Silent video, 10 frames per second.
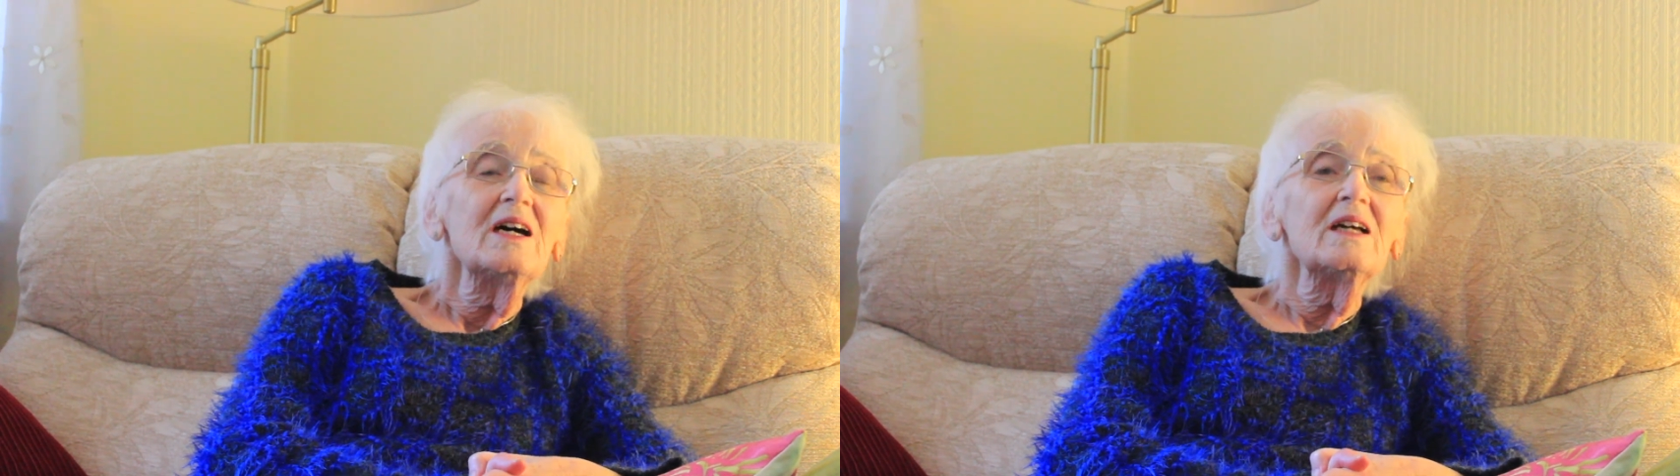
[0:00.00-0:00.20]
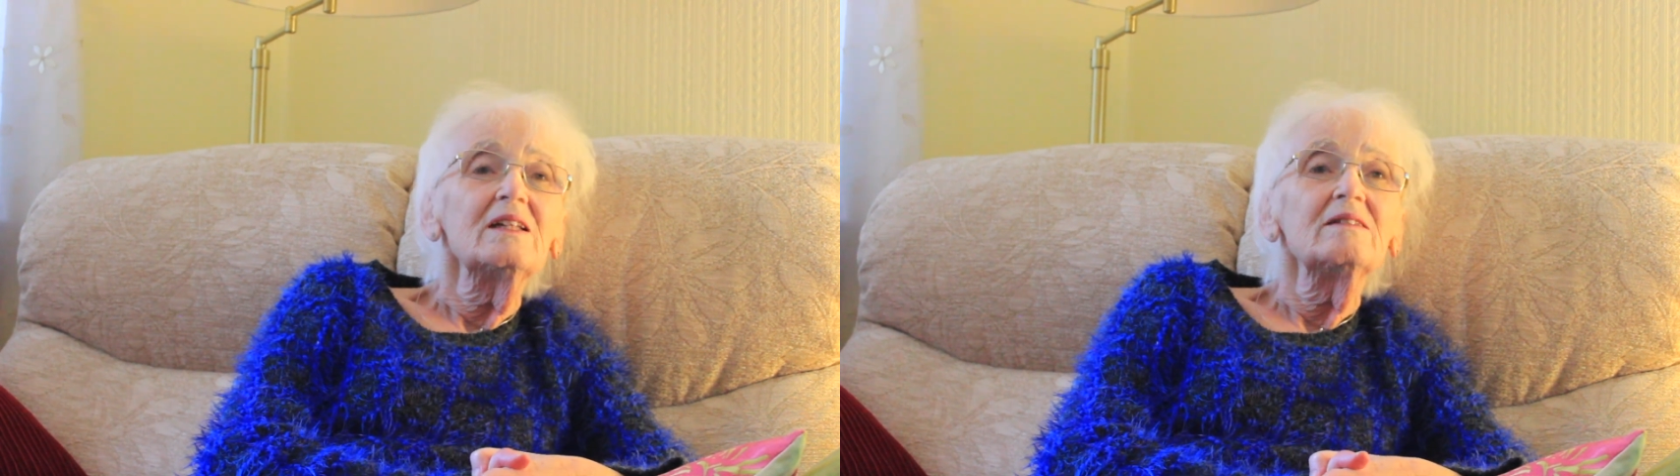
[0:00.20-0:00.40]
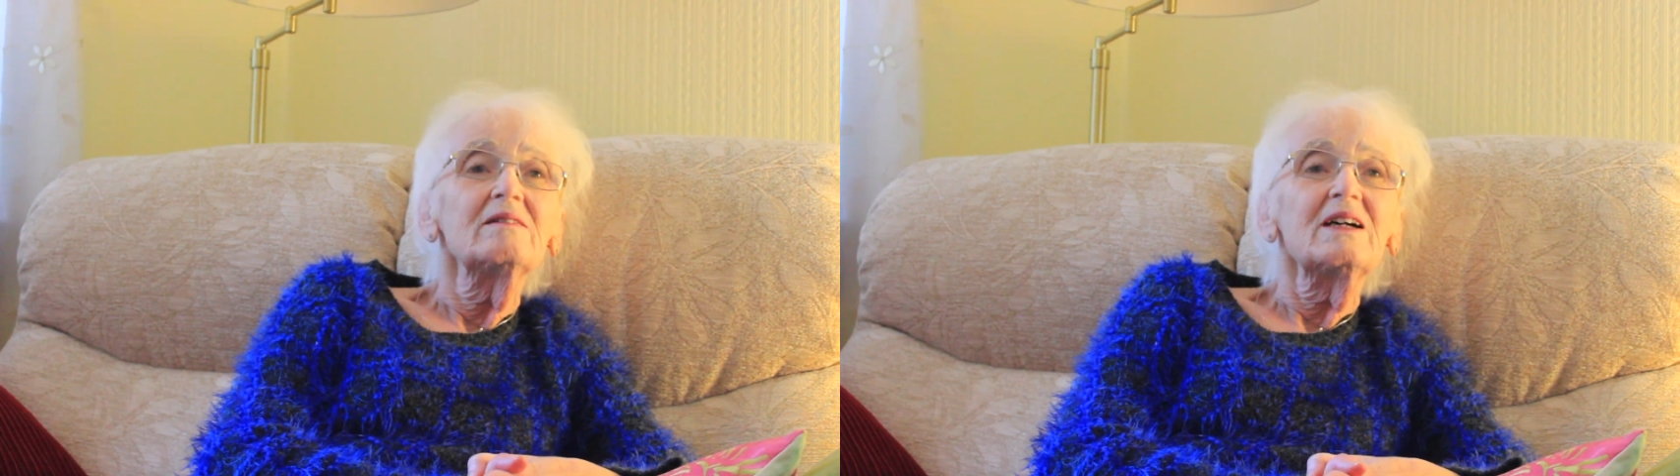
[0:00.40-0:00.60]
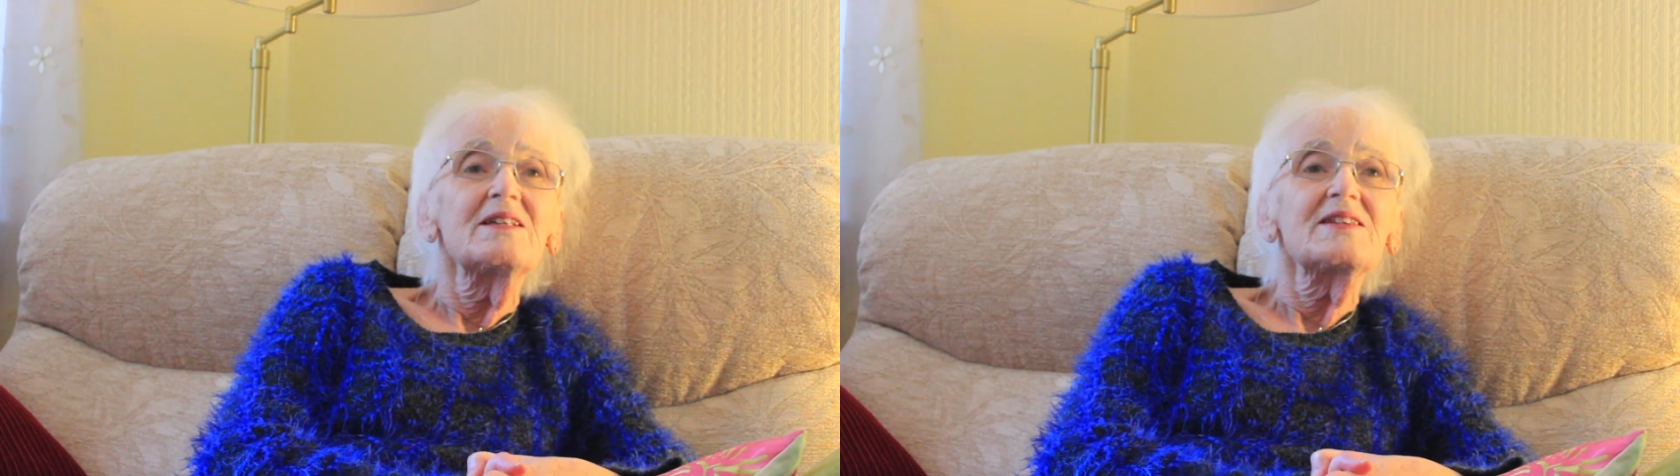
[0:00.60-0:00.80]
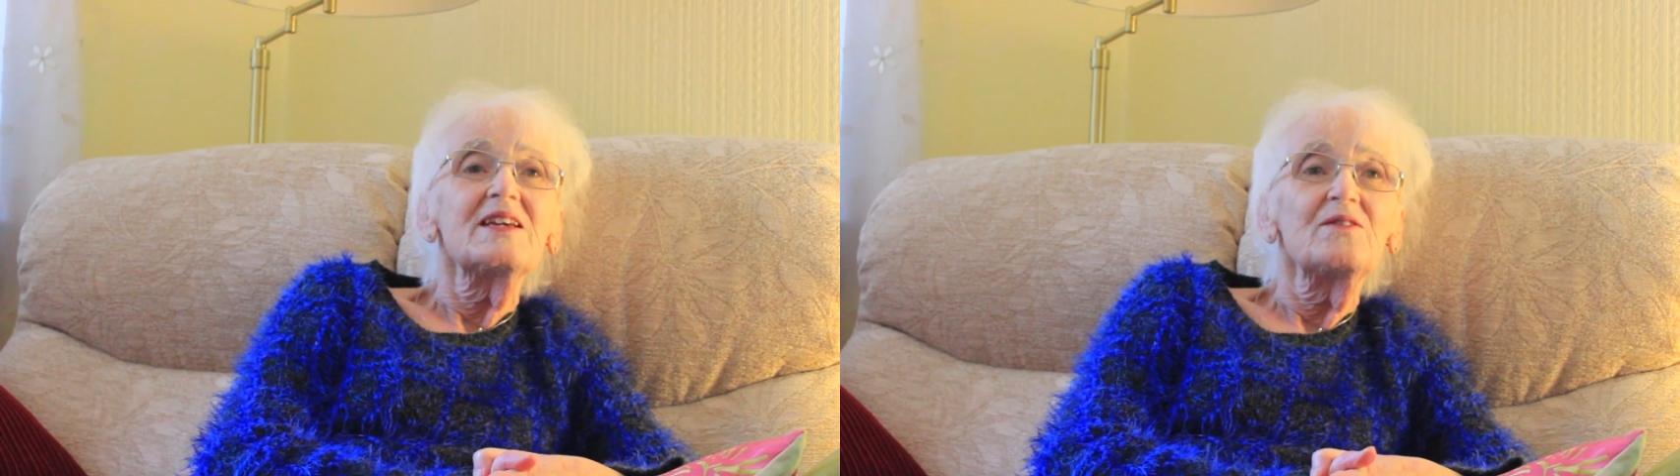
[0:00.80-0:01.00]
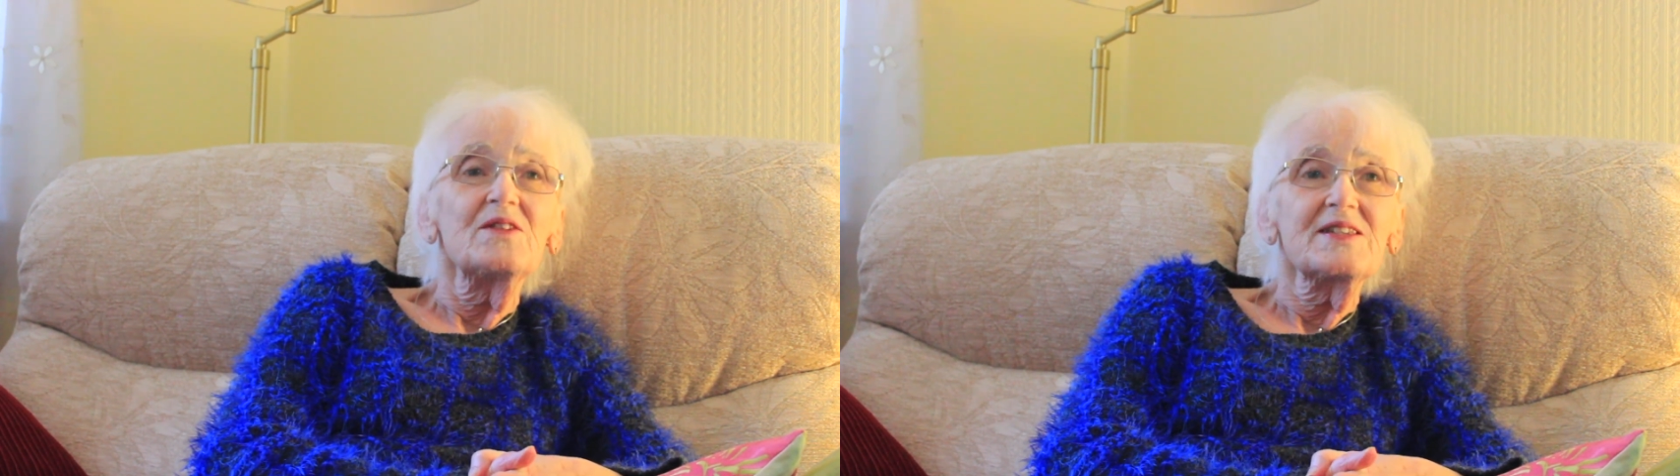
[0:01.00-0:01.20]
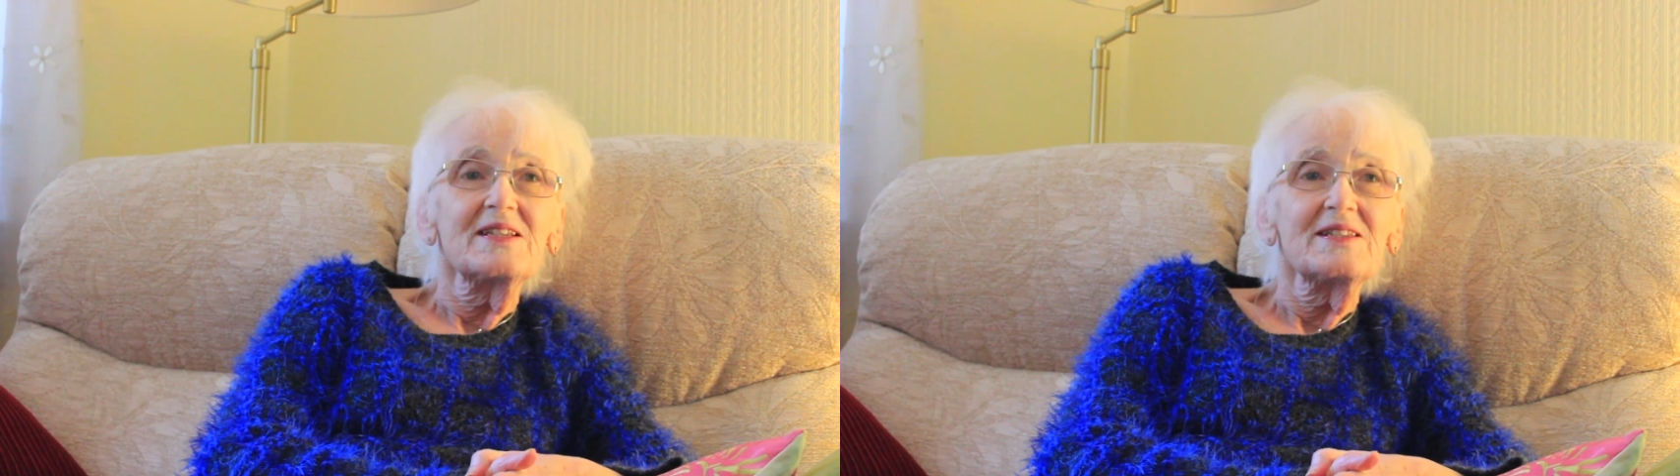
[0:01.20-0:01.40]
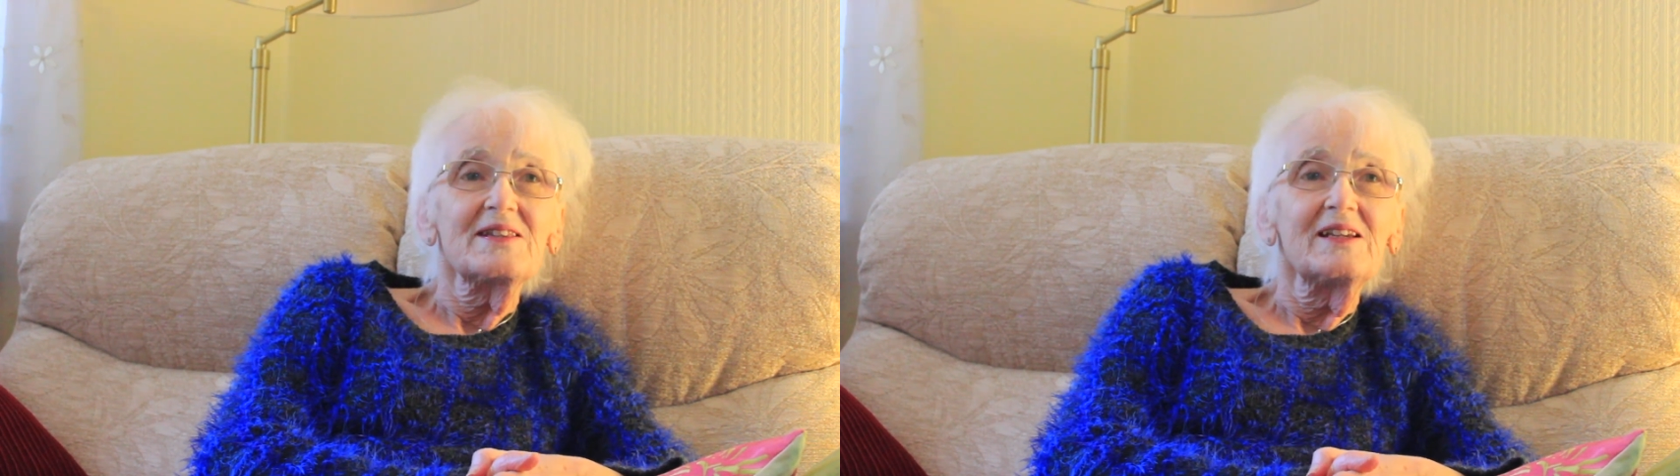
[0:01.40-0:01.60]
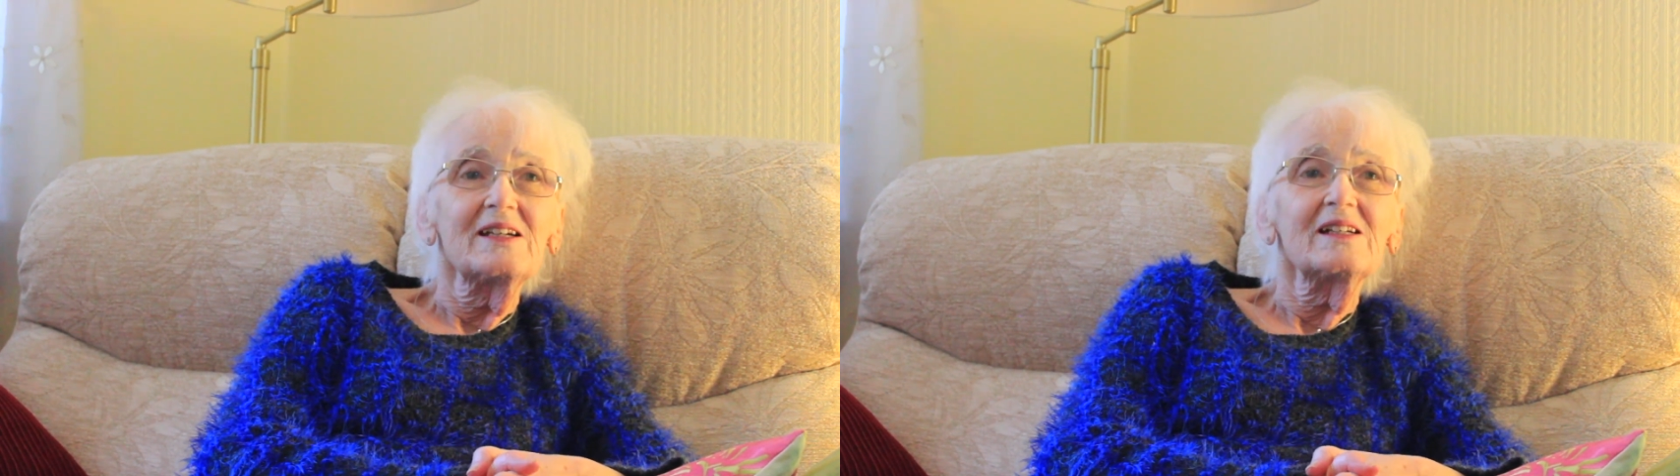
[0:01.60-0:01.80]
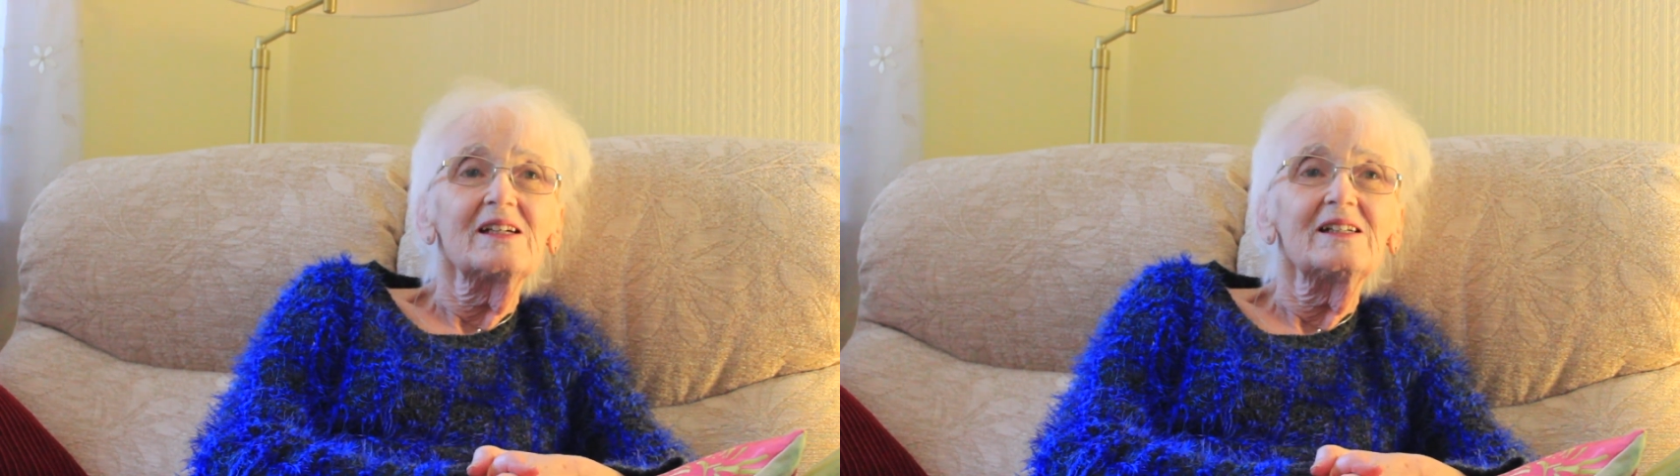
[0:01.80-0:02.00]
and had services
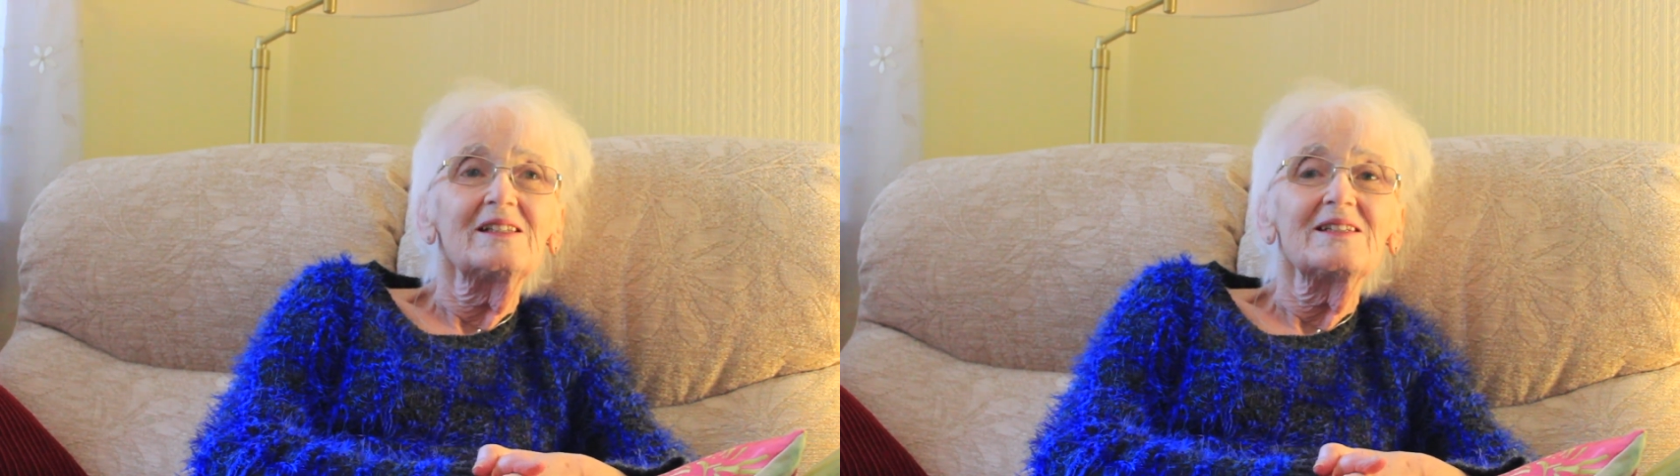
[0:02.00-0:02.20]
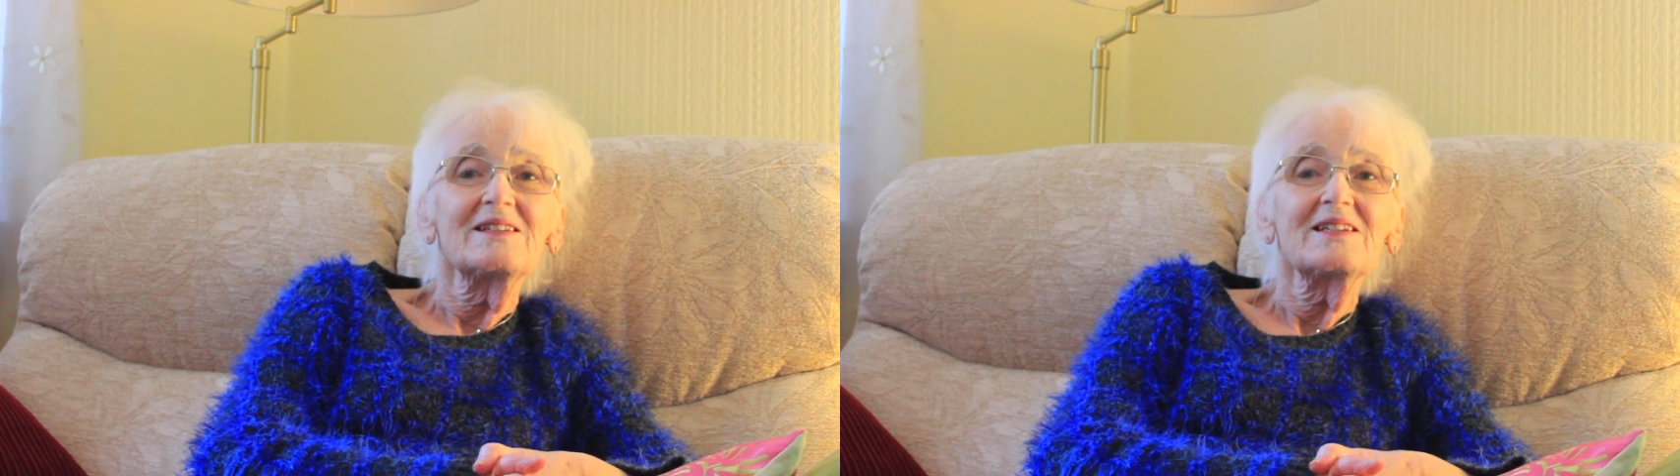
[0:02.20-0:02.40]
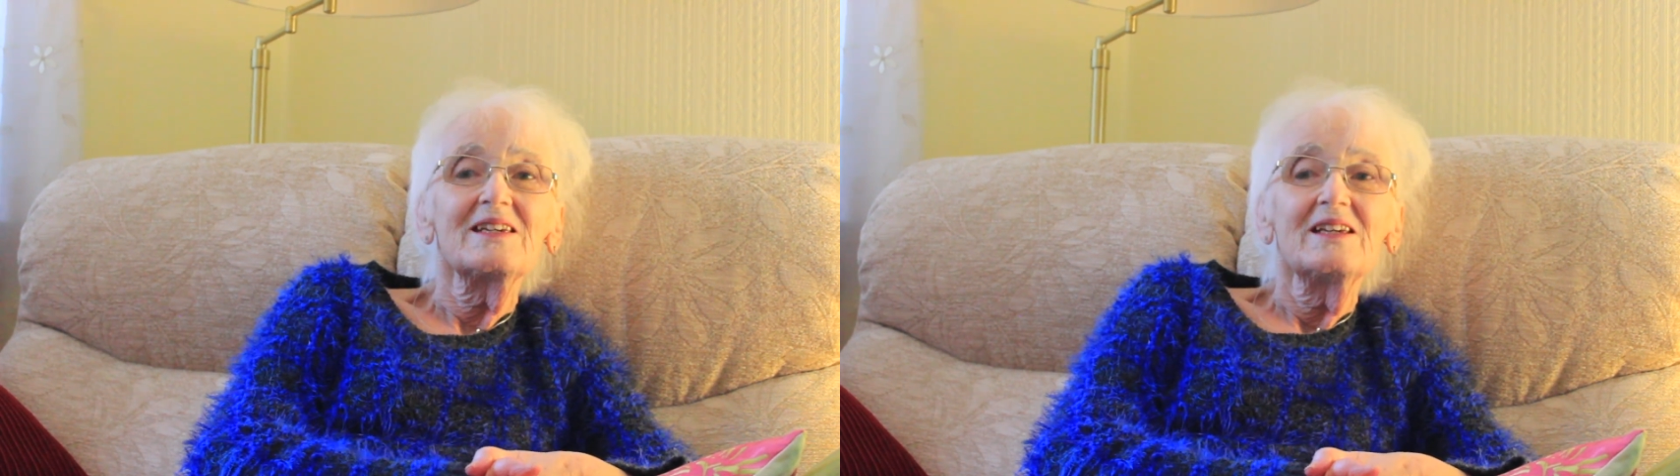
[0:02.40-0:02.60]
there, and